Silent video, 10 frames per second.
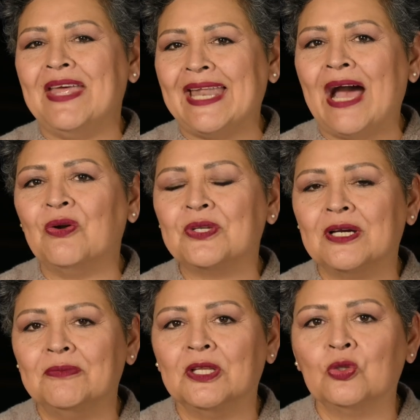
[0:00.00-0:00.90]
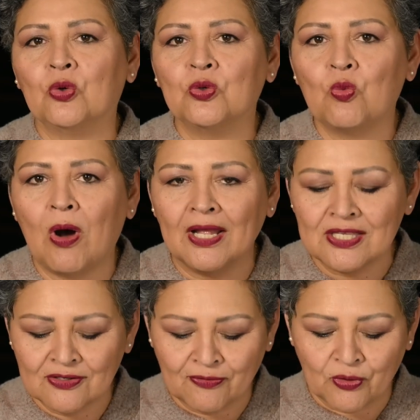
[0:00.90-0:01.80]
that outcome the Lord
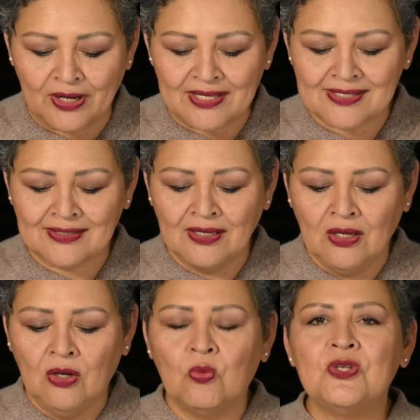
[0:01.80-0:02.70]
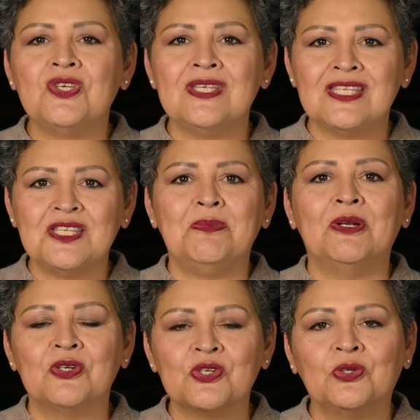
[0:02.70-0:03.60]
wants for us, which is
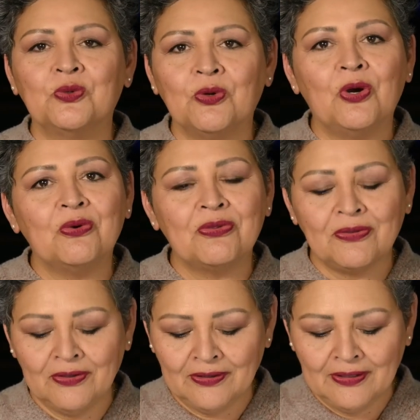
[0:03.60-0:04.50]
spiritual growth.